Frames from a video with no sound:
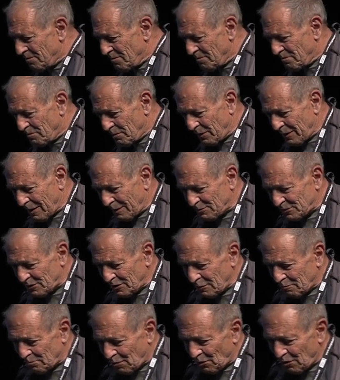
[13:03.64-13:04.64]
perhaps the
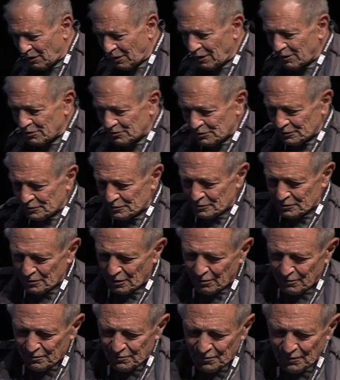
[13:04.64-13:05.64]
apotheosis
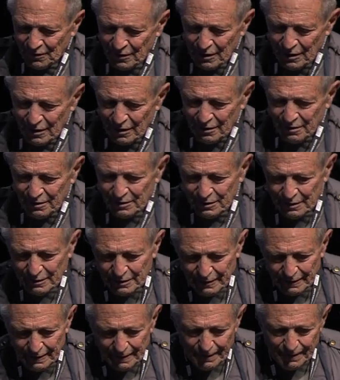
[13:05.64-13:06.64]
of
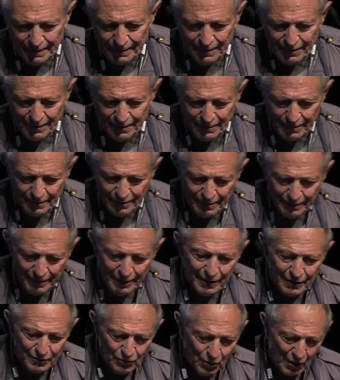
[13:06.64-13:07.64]
the
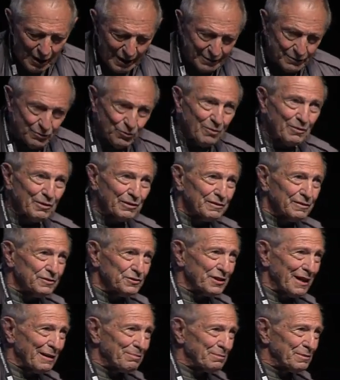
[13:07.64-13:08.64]
young white woman
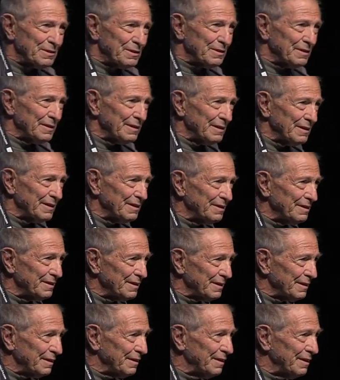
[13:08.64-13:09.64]
trapped in
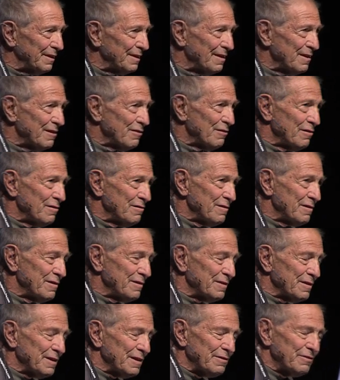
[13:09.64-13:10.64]
the
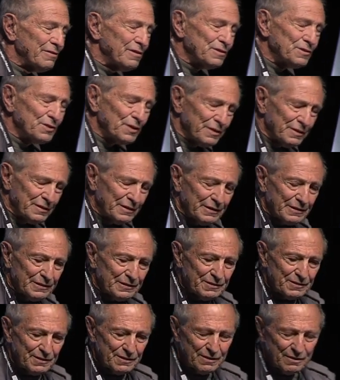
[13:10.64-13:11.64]

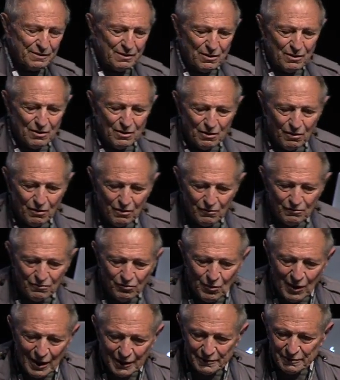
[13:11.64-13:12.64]
rigidities of
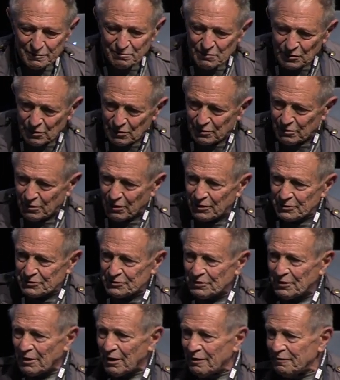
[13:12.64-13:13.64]
white
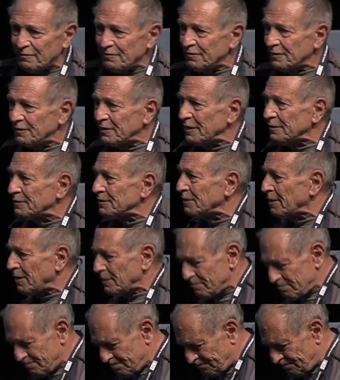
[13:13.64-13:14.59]
middle-class life at that time.